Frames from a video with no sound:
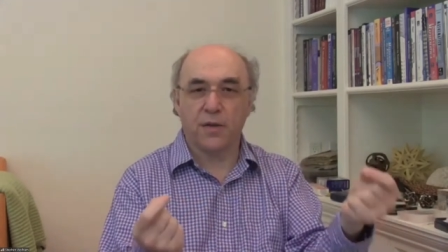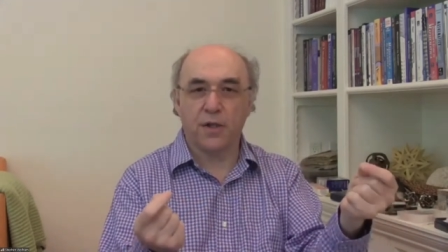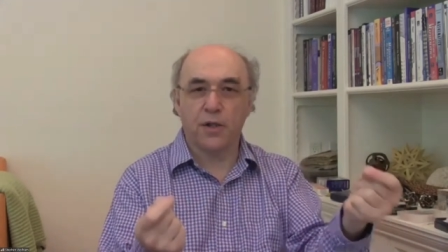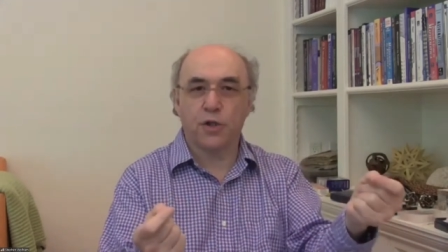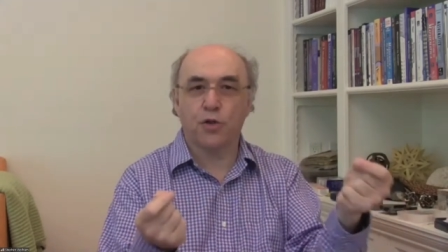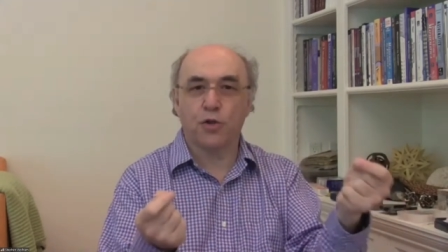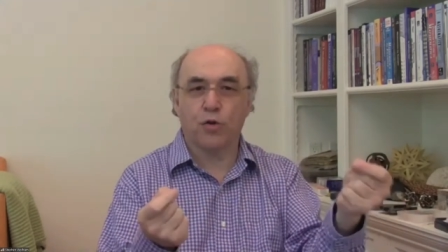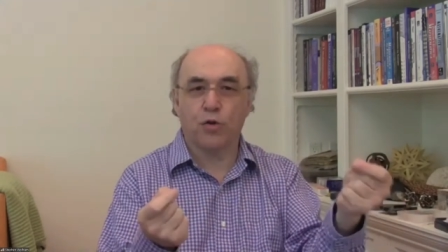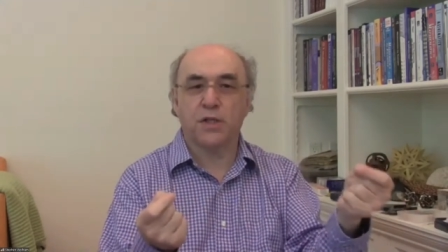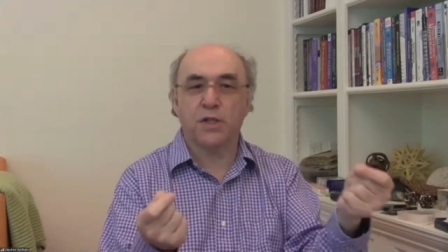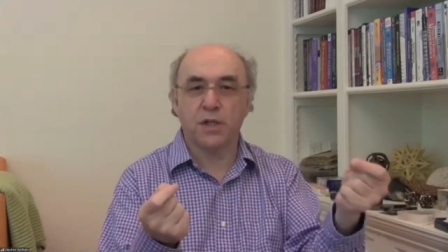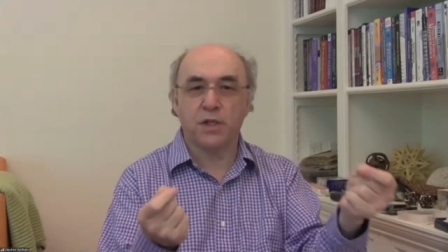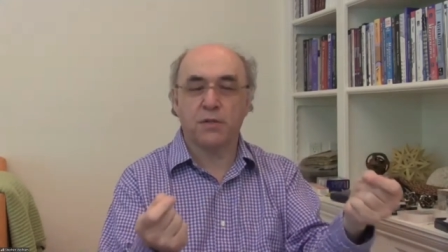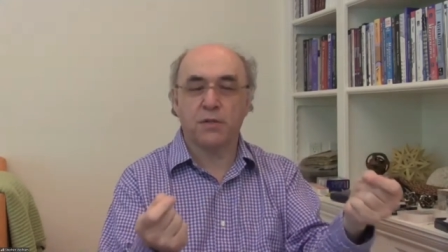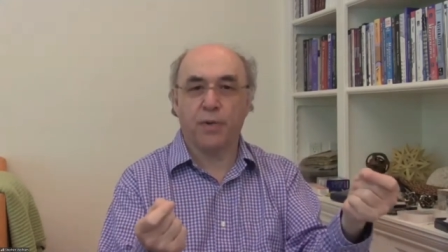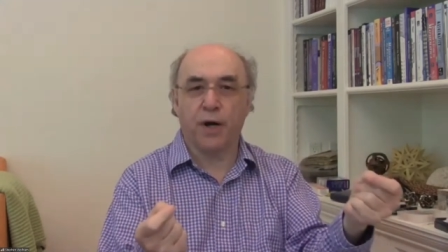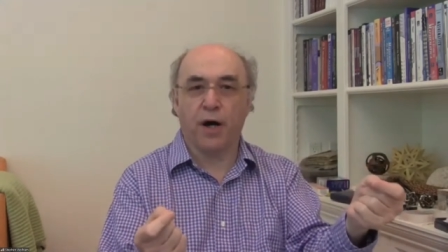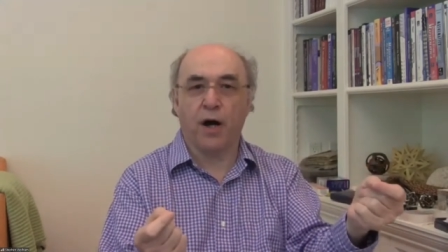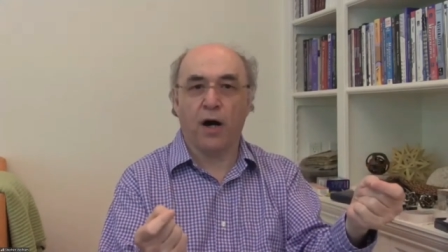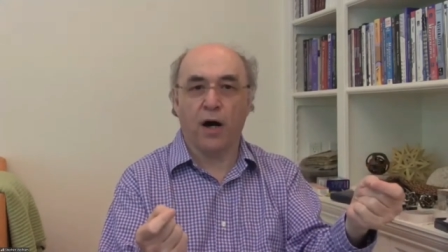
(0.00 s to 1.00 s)
the
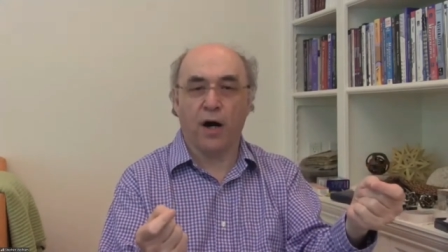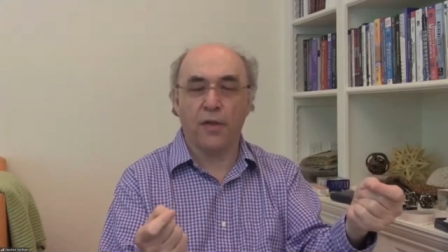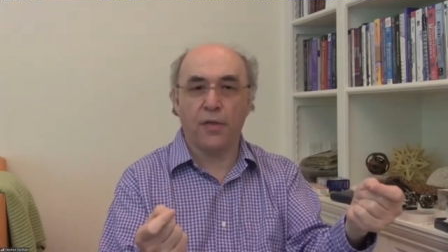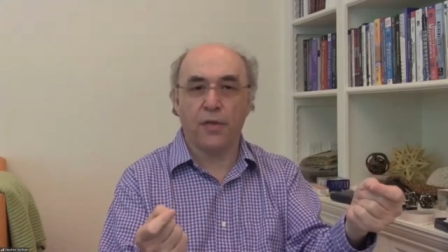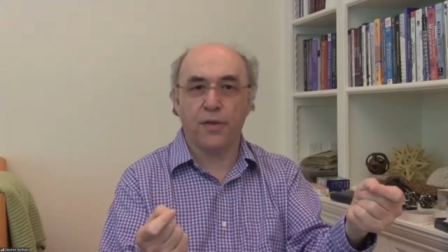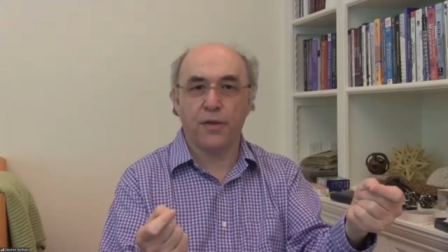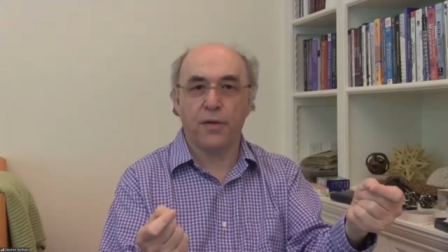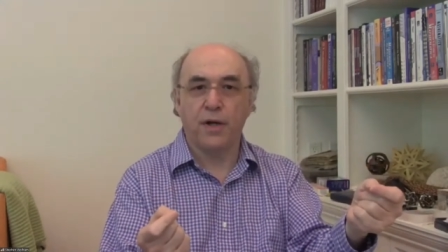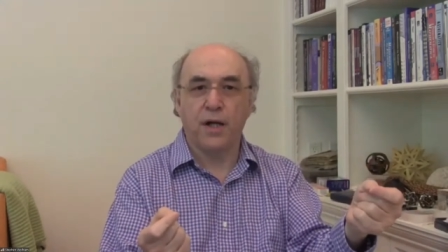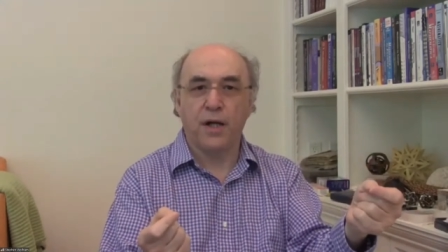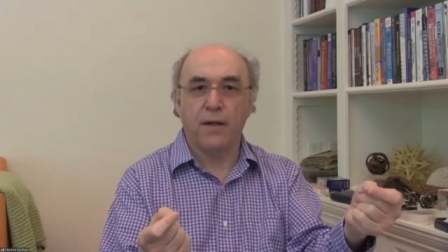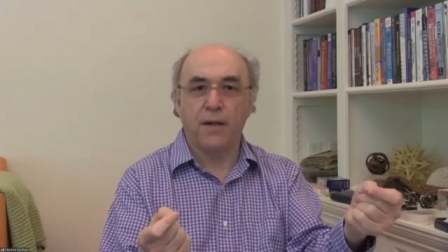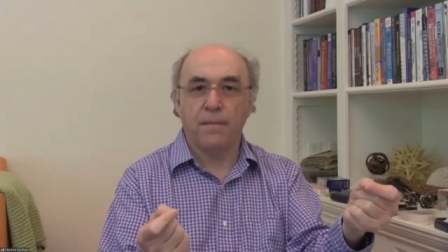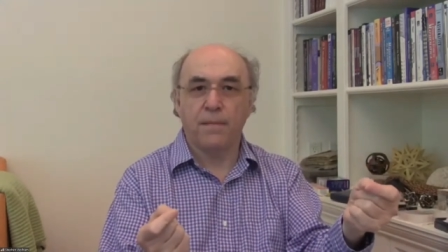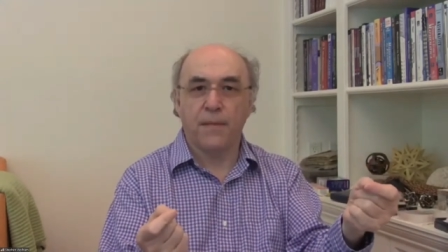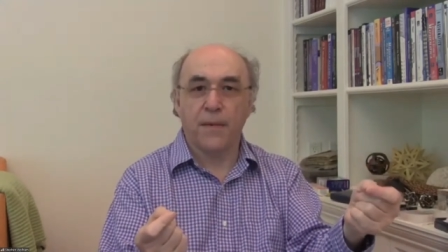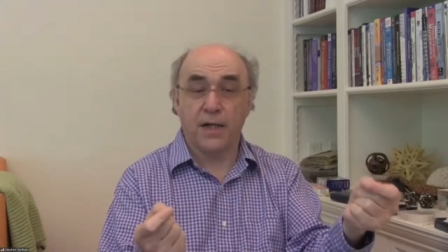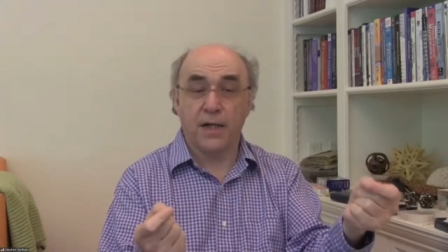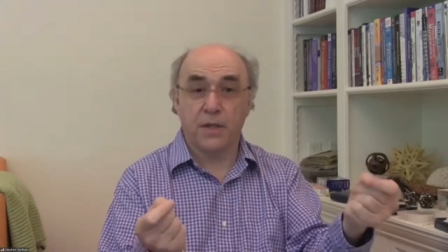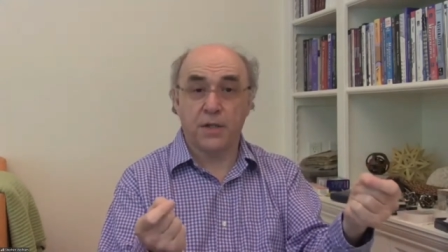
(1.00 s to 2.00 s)
shortest path
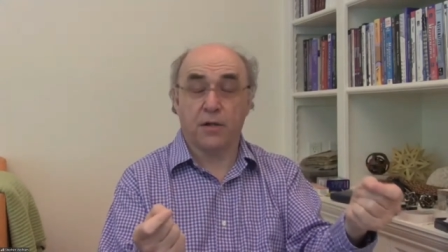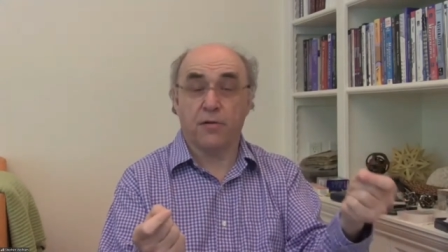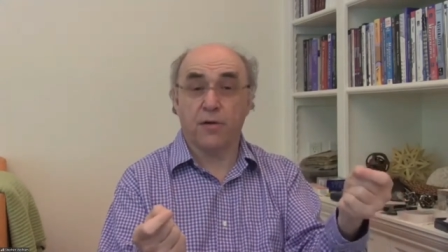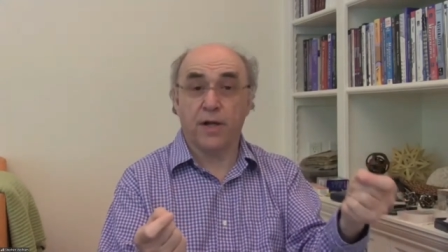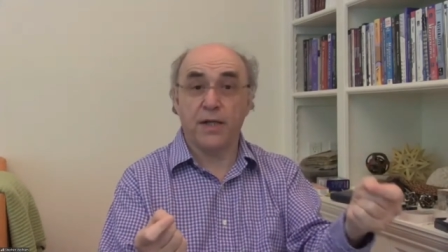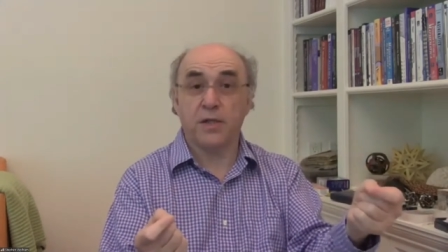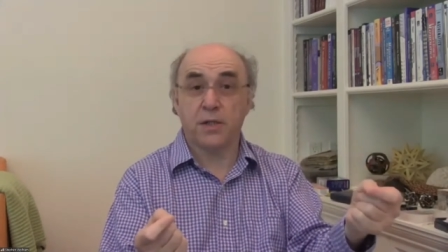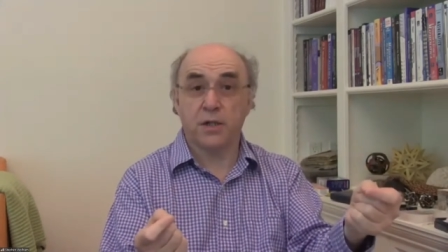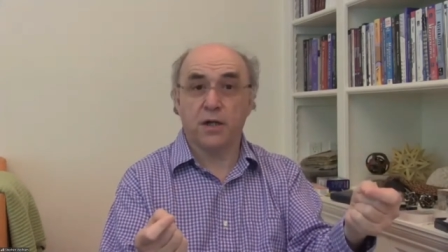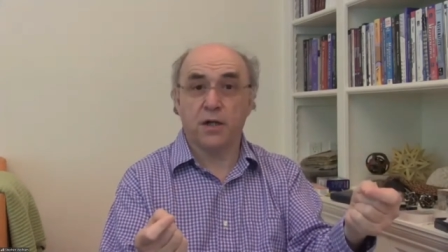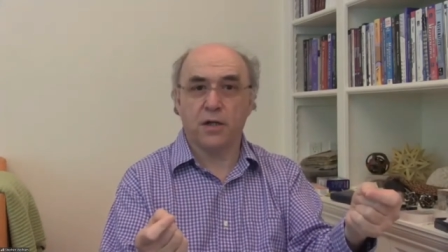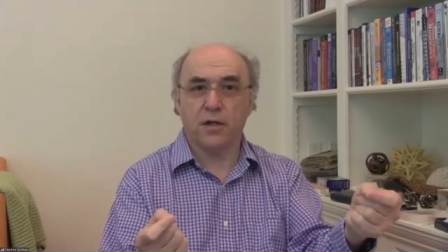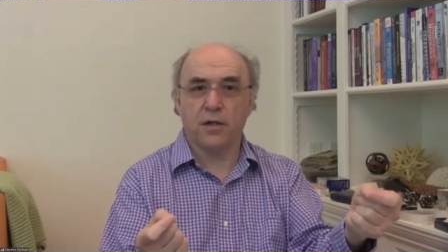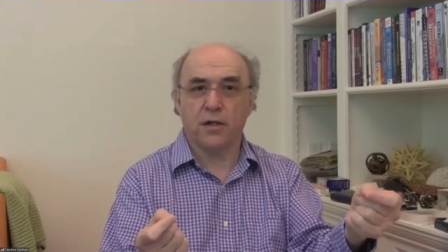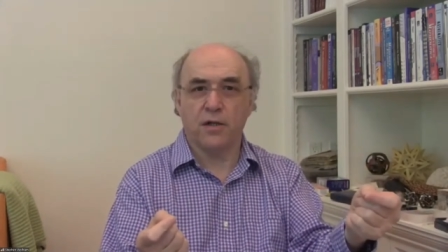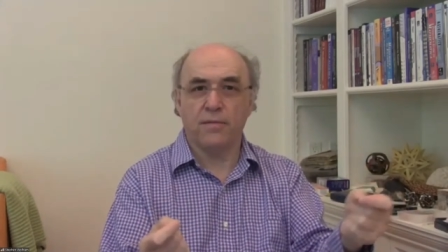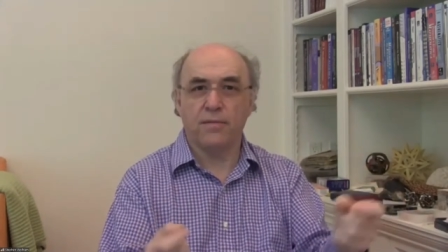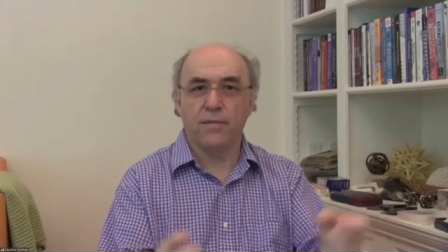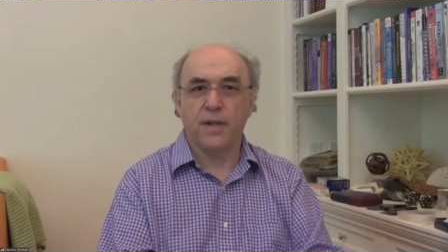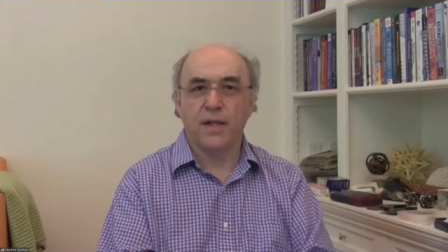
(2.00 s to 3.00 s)
is a great
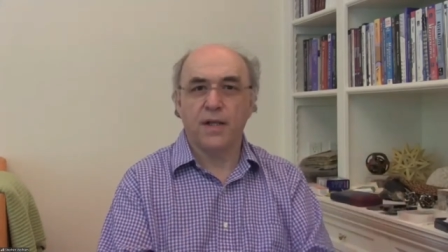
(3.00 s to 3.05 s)
circle.